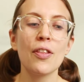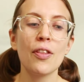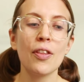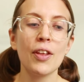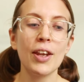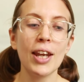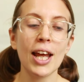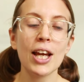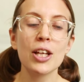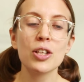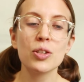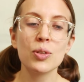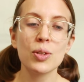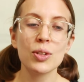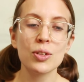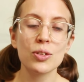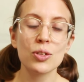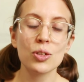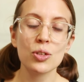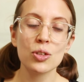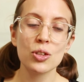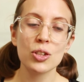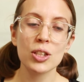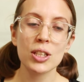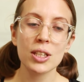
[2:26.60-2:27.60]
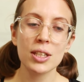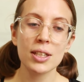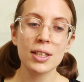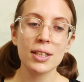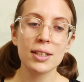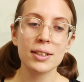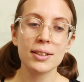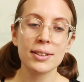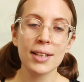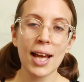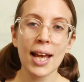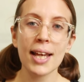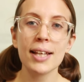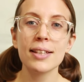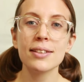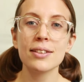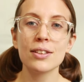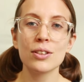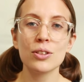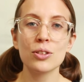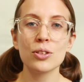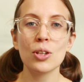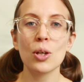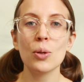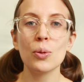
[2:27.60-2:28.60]
the nectarines just
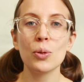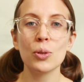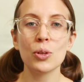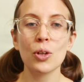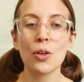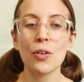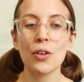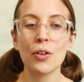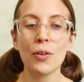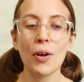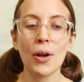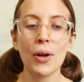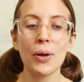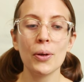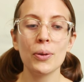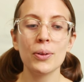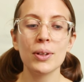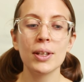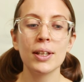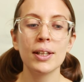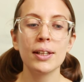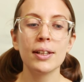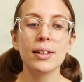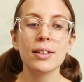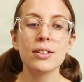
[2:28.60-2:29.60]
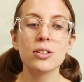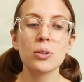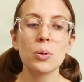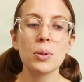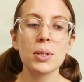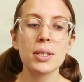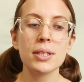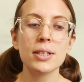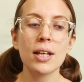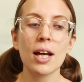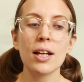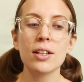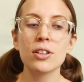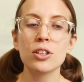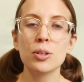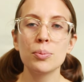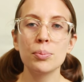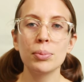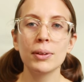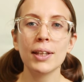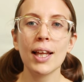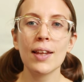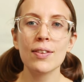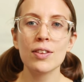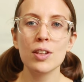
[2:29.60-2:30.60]
tasted so good on their own, so I decided to
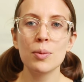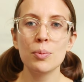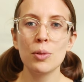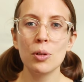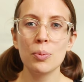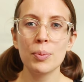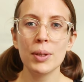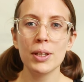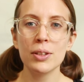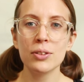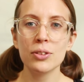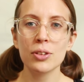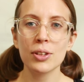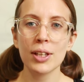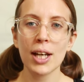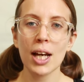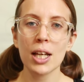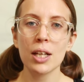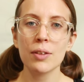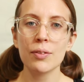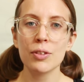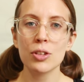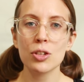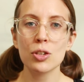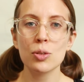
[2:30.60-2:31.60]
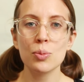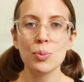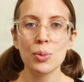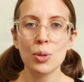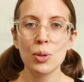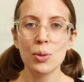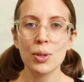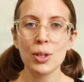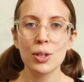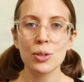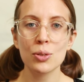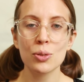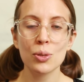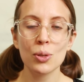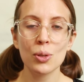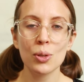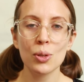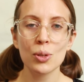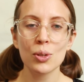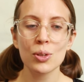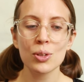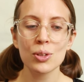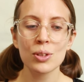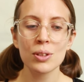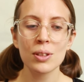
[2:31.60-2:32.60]
blend them up into kind of a smoothie
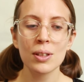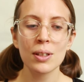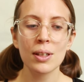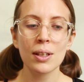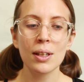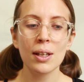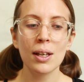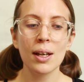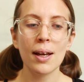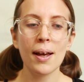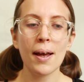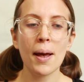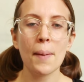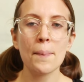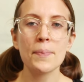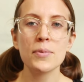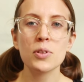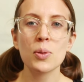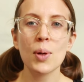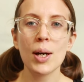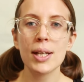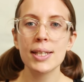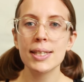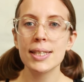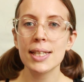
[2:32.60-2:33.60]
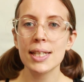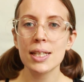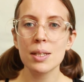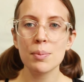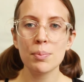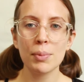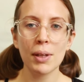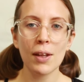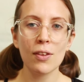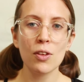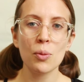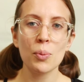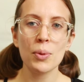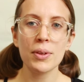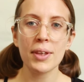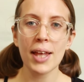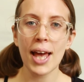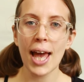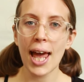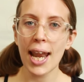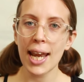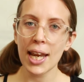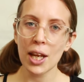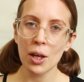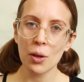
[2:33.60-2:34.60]
sauce. So I didn't blend them with
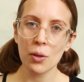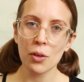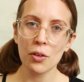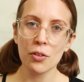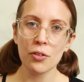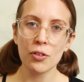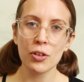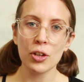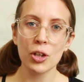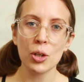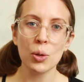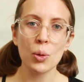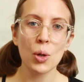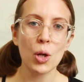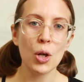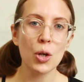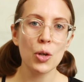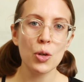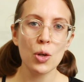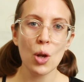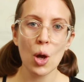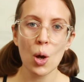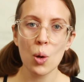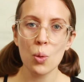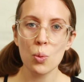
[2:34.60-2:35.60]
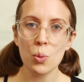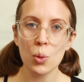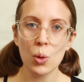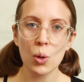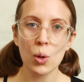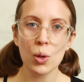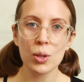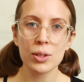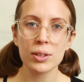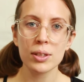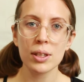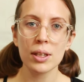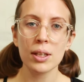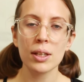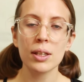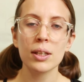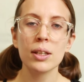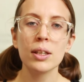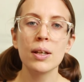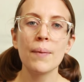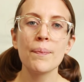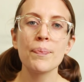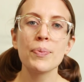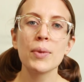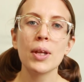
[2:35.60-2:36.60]
any other fruit, no water.
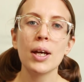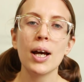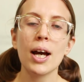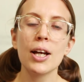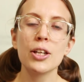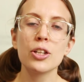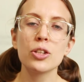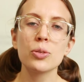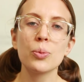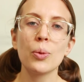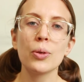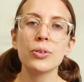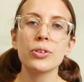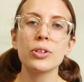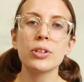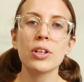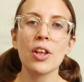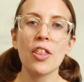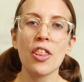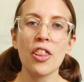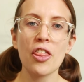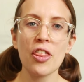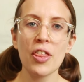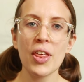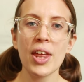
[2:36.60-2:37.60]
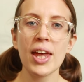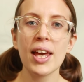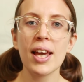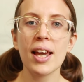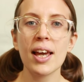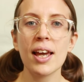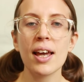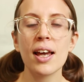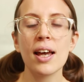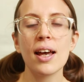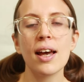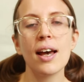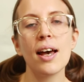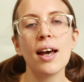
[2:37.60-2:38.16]
I just wanted a thick